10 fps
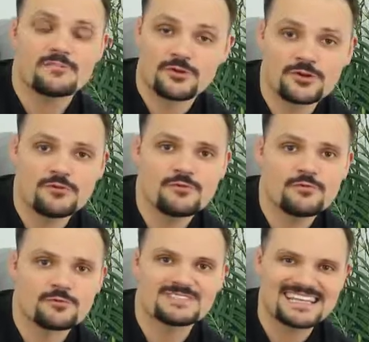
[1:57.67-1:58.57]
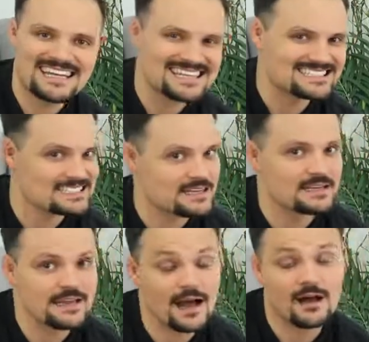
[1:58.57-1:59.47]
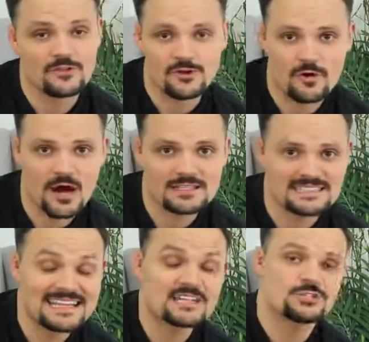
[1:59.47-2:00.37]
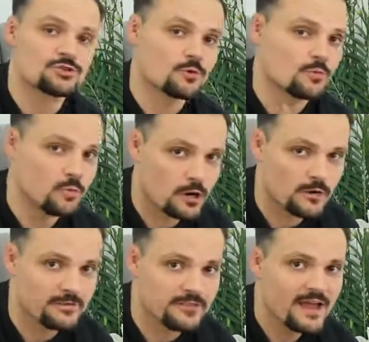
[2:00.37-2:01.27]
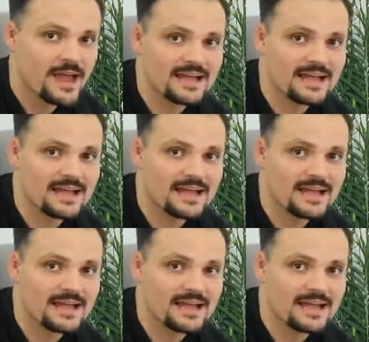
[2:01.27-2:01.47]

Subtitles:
for you through sending His Son to die on the cross. That's your worth.